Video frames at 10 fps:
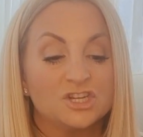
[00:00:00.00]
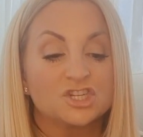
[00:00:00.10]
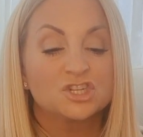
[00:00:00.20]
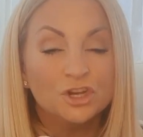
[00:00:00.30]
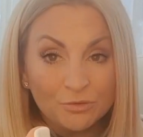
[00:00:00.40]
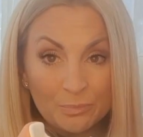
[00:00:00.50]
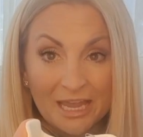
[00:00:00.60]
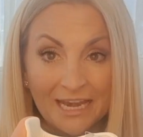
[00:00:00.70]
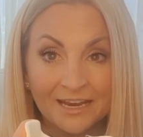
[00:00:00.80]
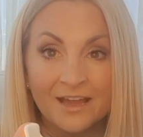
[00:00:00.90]
Should have
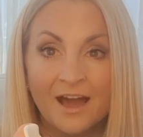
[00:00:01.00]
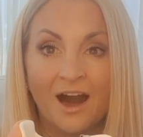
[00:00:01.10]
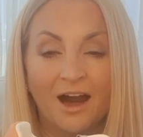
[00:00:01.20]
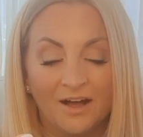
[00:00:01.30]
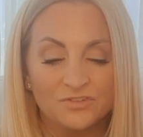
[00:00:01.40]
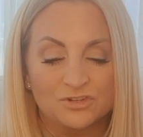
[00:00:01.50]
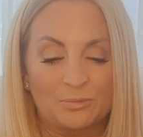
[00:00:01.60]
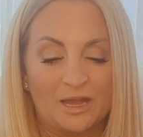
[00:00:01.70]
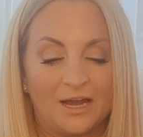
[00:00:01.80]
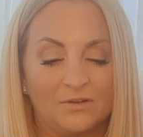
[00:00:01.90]
been
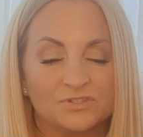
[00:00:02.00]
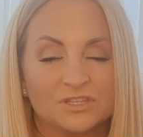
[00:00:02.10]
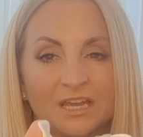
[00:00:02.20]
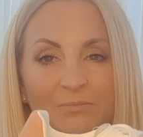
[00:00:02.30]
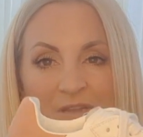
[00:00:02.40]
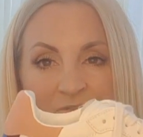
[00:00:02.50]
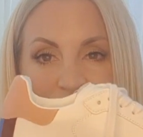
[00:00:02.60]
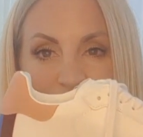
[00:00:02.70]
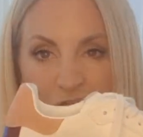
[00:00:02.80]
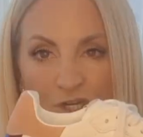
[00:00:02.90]
£100. They've been
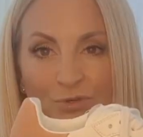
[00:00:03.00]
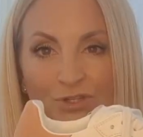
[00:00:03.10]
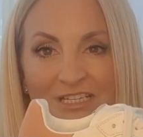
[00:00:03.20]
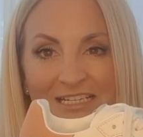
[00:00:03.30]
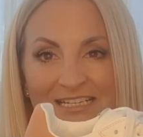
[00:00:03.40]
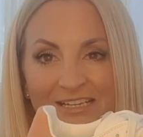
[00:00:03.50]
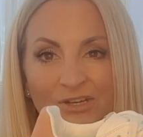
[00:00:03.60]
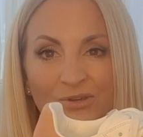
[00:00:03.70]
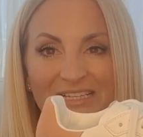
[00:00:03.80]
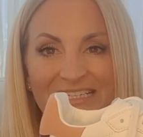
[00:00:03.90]
reduced
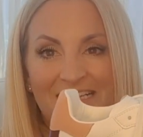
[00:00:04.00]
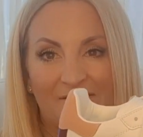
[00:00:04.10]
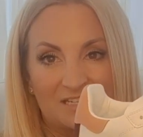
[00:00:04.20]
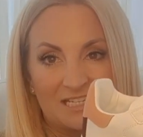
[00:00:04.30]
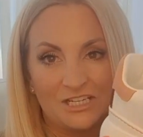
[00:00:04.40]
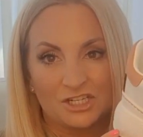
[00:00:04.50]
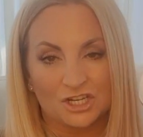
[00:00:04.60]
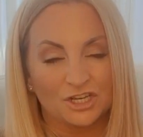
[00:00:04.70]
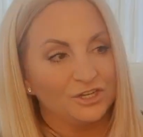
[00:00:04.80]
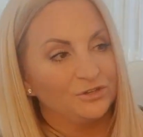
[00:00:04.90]
to
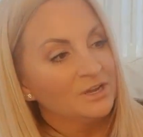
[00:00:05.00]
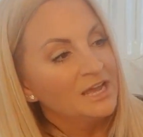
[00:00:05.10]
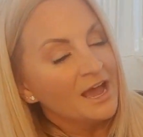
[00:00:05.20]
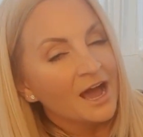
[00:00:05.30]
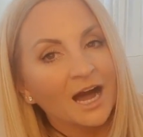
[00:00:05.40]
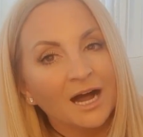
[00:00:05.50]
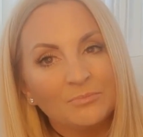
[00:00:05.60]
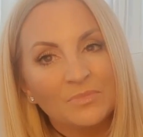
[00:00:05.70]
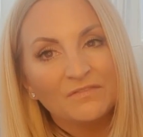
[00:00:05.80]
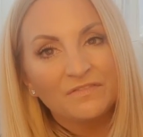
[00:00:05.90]
£72.
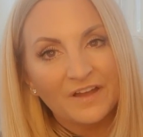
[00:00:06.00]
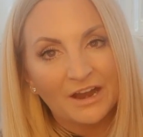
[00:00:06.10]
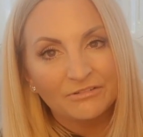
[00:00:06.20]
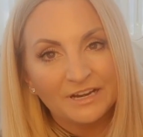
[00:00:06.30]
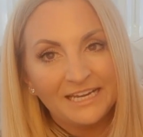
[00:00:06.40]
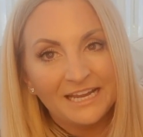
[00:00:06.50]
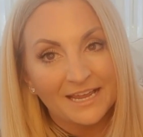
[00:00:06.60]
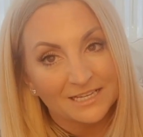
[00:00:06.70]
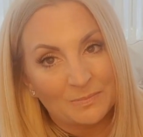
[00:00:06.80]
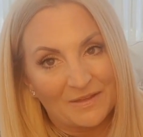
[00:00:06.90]
Very
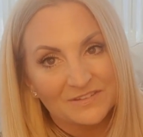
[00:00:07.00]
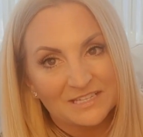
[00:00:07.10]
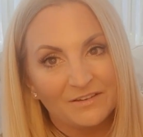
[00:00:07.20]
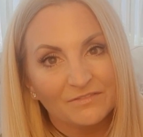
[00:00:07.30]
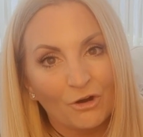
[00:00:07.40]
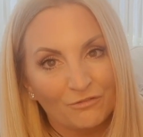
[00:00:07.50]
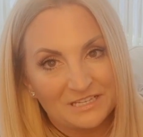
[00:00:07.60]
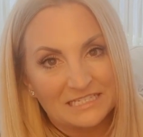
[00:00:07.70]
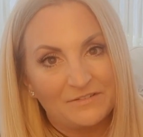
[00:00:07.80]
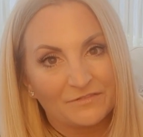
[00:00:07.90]
expensive,
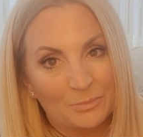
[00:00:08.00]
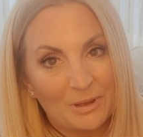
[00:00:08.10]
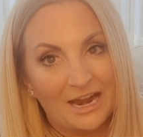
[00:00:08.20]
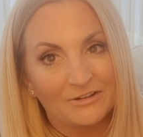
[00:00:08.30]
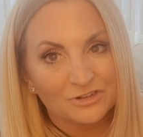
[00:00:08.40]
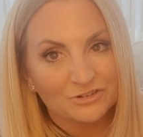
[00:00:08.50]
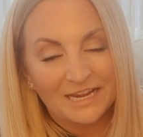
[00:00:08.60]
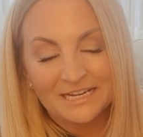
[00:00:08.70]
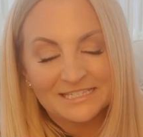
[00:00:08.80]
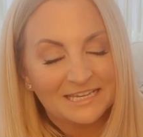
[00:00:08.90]
obviously, for a pair of
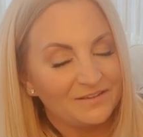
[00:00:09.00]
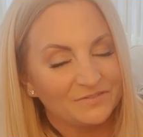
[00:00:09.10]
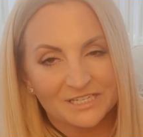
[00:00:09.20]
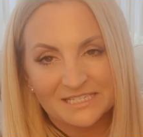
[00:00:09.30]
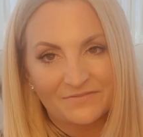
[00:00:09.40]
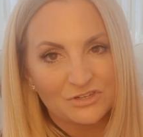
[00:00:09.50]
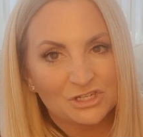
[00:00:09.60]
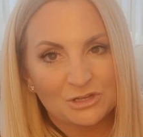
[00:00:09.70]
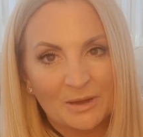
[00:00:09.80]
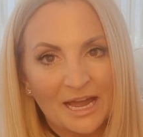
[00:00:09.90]
trainers, even at
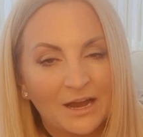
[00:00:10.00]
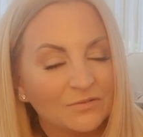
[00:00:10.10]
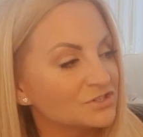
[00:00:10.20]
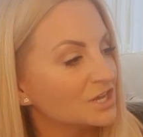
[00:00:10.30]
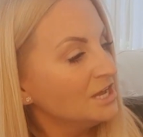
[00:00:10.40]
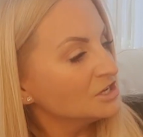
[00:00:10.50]
£72.